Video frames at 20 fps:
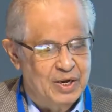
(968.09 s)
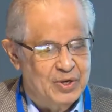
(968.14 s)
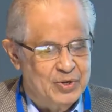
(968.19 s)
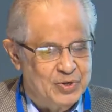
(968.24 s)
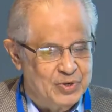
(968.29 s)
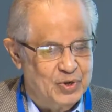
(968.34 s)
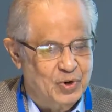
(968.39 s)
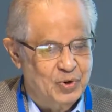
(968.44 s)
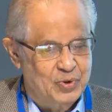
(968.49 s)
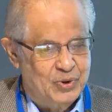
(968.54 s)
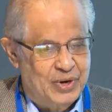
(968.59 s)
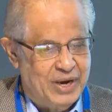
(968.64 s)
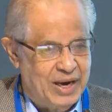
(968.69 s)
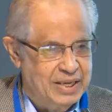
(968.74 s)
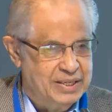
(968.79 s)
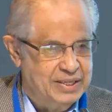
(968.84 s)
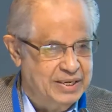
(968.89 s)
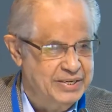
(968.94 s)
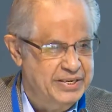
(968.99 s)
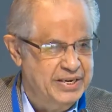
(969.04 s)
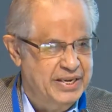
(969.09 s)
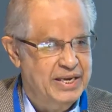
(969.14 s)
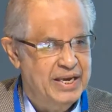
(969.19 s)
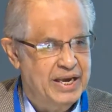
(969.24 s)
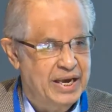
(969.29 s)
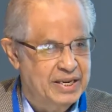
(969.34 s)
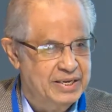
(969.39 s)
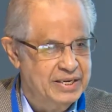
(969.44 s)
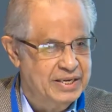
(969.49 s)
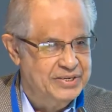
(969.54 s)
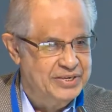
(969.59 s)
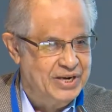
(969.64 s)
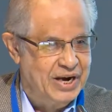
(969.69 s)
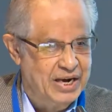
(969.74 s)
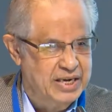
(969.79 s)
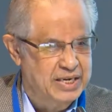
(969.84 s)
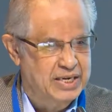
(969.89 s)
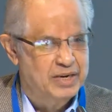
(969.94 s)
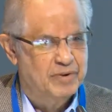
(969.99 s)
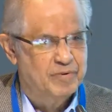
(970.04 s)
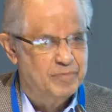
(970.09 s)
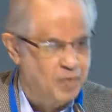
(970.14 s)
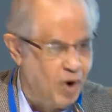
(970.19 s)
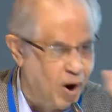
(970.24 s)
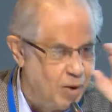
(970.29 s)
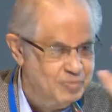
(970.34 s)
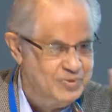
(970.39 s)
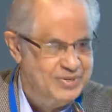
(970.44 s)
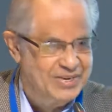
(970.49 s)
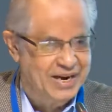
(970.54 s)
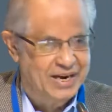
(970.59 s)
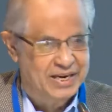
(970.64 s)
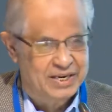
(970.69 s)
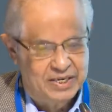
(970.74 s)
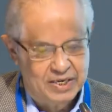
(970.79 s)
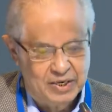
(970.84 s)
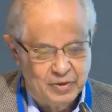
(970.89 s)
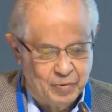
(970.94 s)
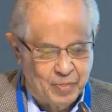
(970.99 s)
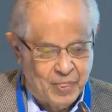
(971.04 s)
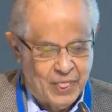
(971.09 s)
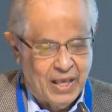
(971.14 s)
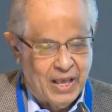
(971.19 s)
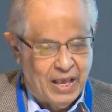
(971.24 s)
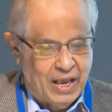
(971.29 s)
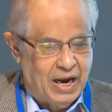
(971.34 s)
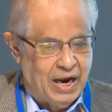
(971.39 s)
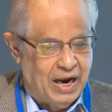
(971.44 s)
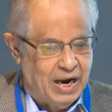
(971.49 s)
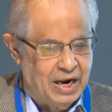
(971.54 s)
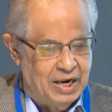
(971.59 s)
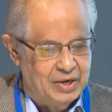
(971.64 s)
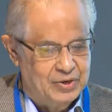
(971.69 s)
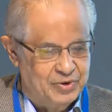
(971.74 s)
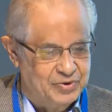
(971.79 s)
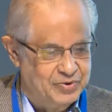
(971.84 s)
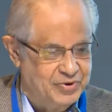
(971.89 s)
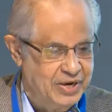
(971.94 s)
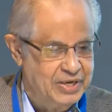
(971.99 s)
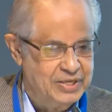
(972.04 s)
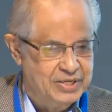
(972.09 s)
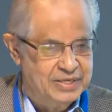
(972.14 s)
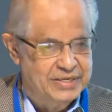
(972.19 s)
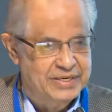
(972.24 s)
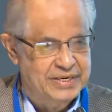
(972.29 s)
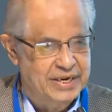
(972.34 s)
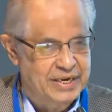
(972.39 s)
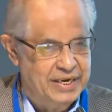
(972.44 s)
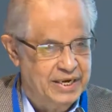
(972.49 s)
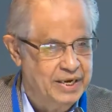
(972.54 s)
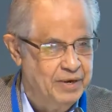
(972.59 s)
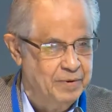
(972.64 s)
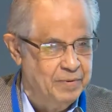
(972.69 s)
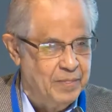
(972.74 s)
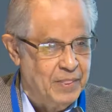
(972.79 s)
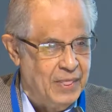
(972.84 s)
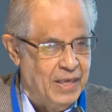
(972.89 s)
So you get the tea and the China from China uh, to drink the tea.